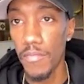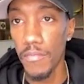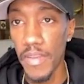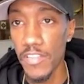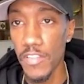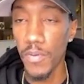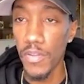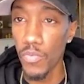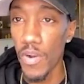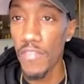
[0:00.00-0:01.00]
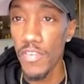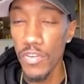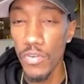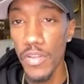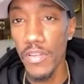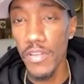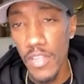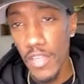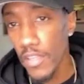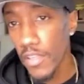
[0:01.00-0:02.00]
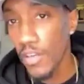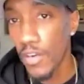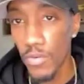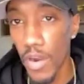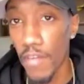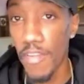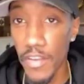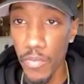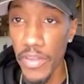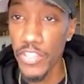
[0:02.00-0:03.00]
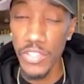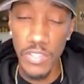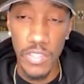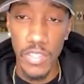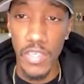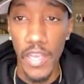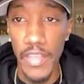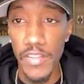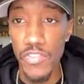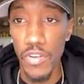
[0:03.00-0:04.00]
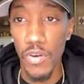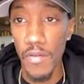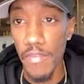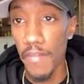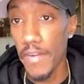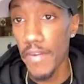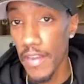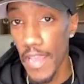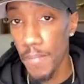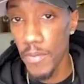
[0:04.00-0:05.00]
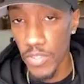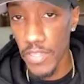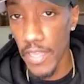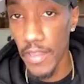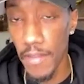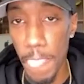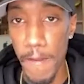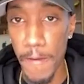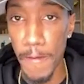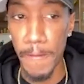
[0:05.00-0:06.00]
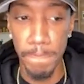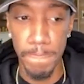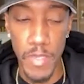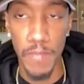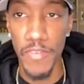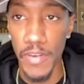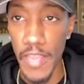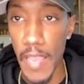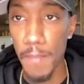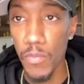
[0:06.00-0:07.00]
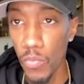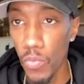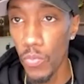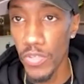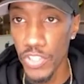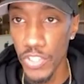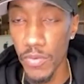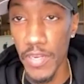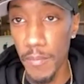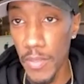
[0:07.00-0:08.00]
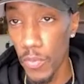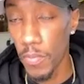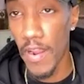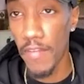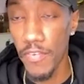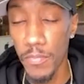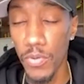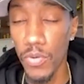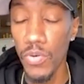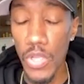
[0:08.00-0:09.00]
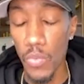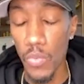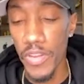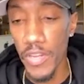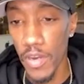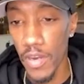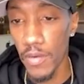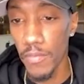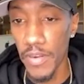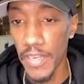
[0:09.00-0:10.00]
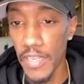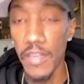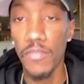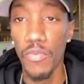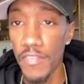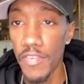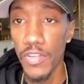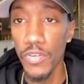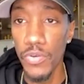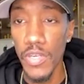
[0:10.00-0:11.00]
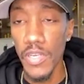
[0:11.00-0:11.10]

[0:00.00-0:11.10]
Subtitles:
based upon the revenue and our valuation. And so I'm very happy with that. I'm very happy with what we're generating. I mean, we're profitable. We are bringing in revenue.